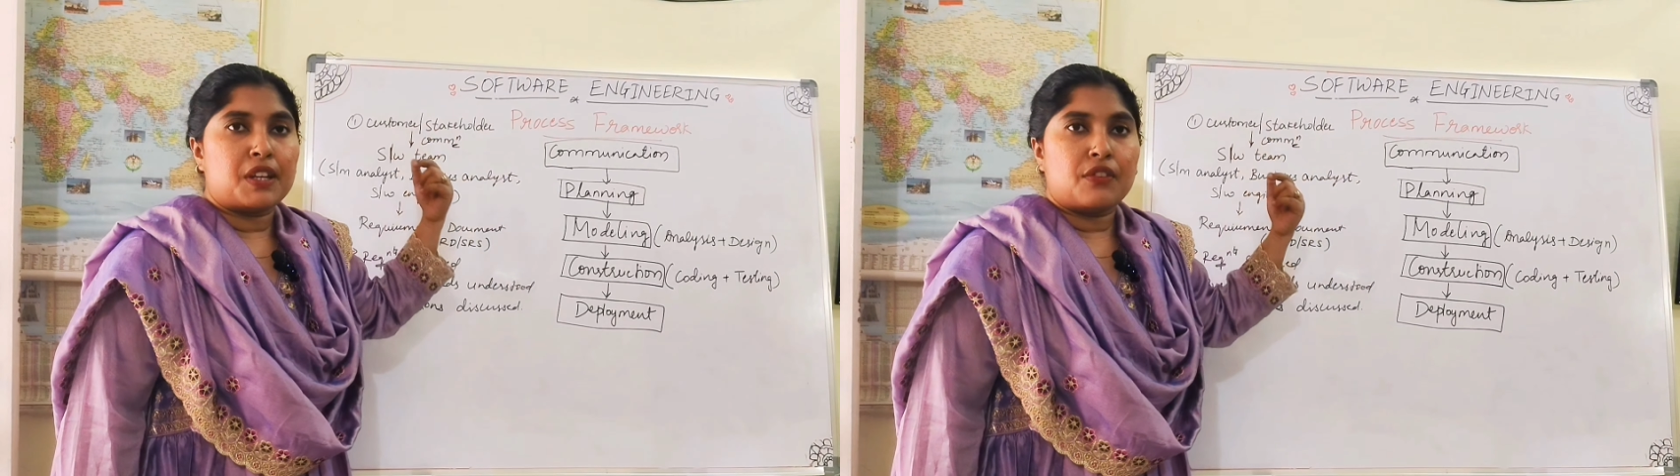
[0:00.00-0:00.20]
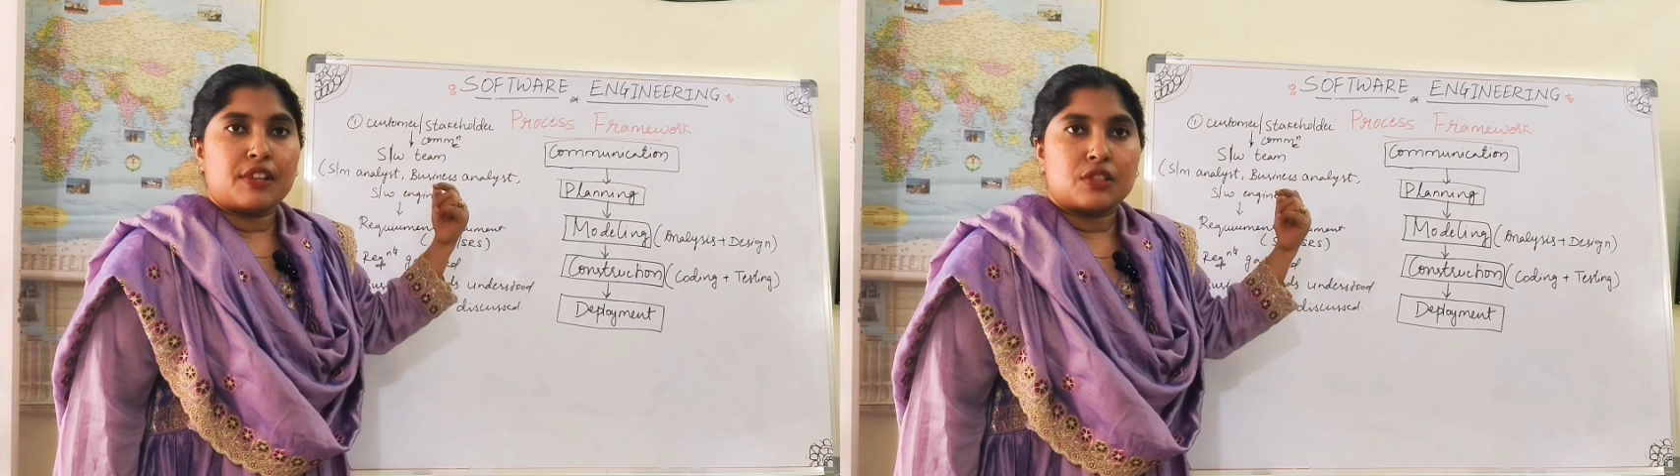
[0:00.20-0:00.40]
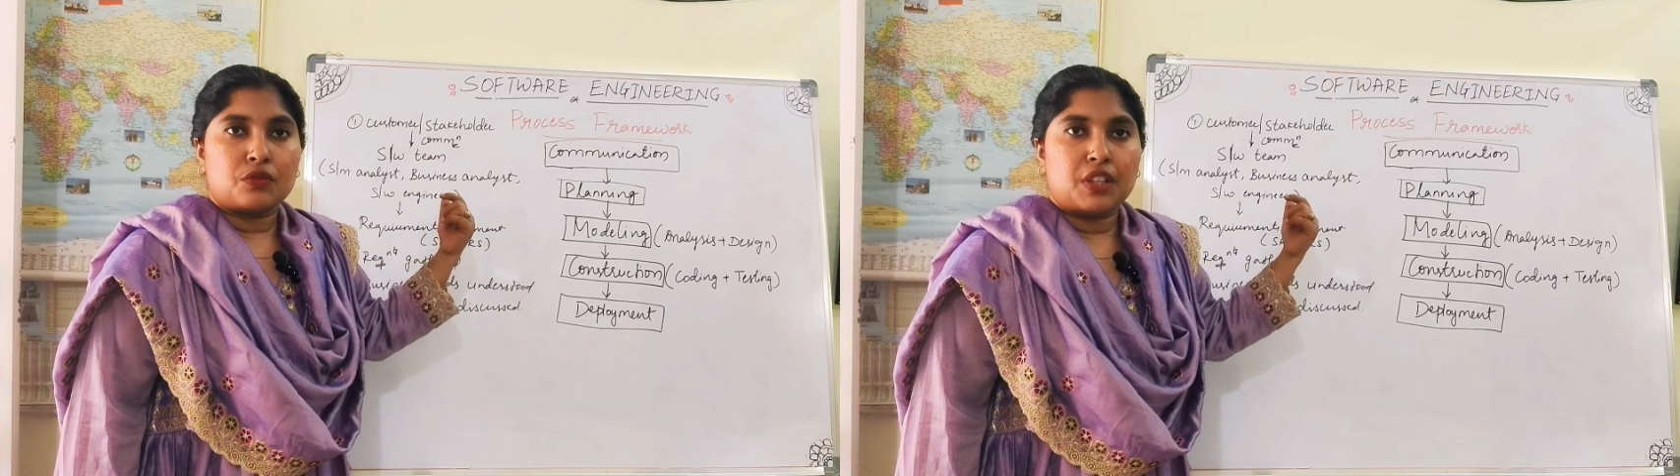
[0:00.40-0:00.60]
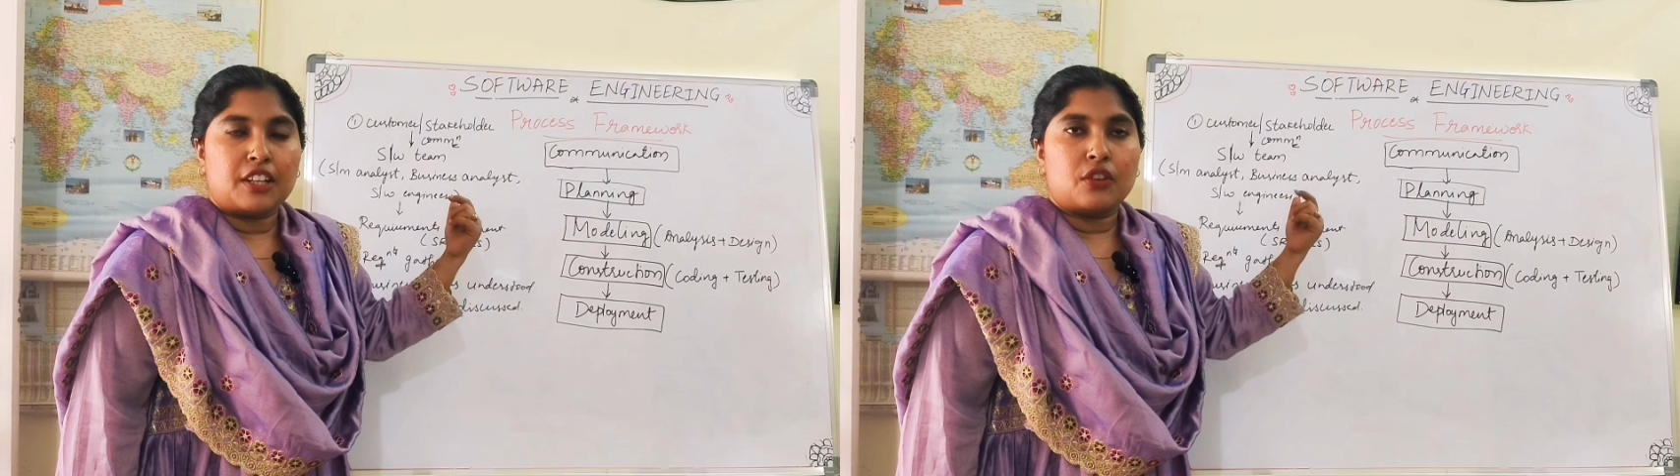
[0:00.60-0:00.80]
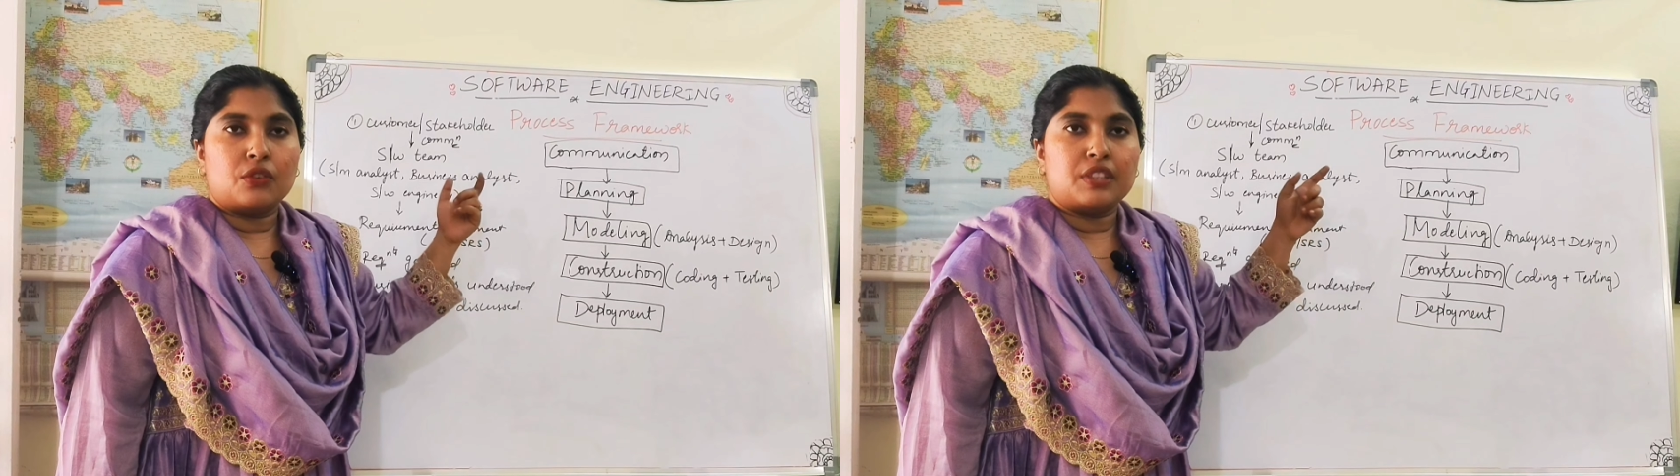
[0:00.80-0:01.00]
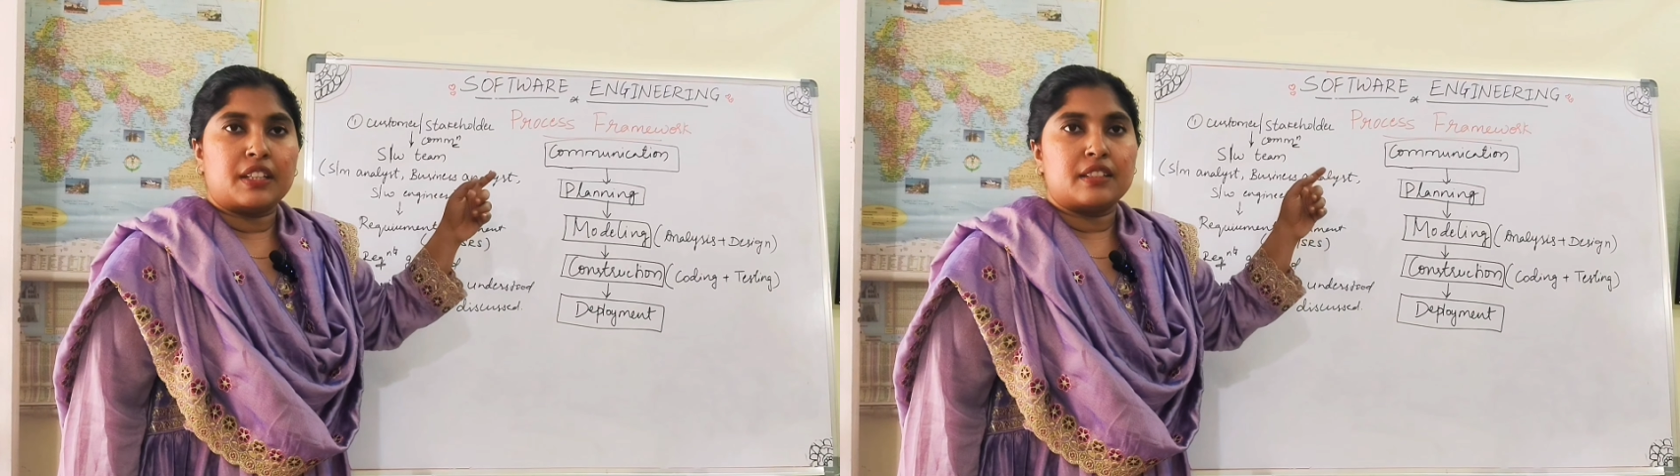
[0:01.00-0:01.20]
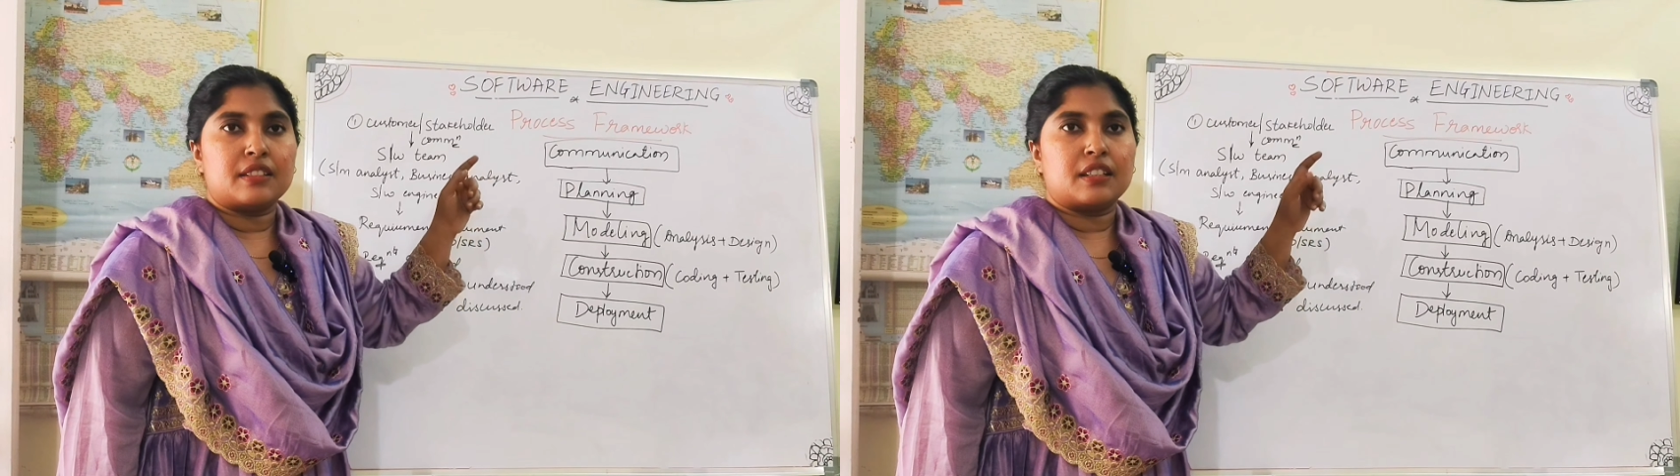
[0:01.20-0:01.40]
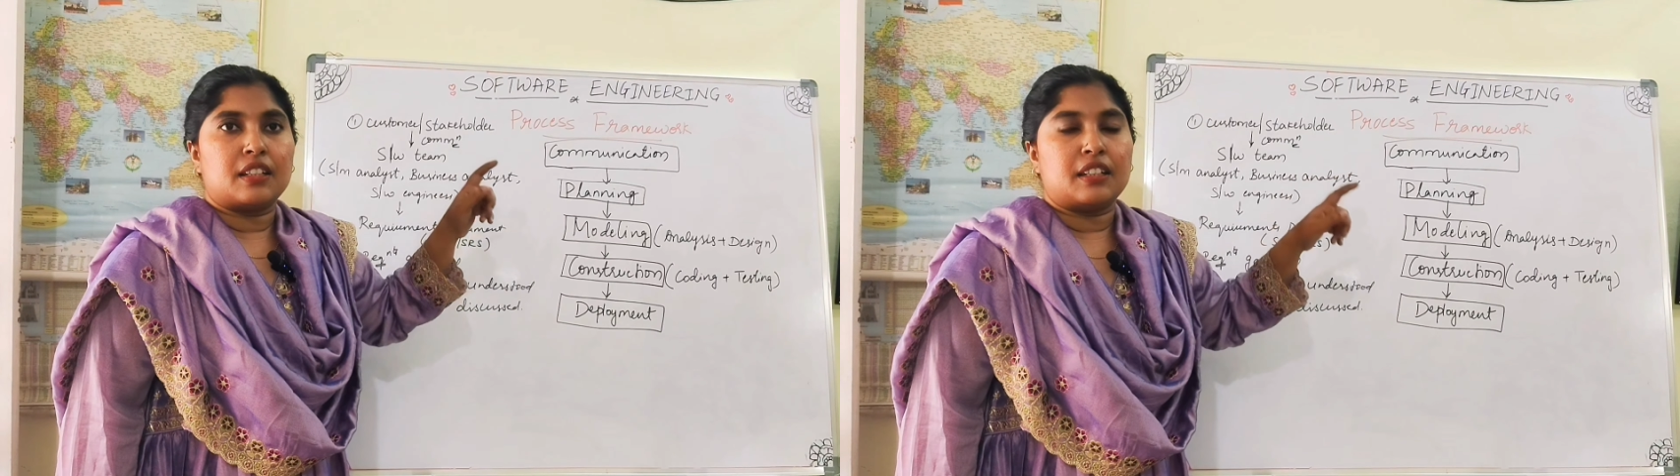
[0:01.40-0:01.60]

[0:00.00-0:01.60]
previous video, that is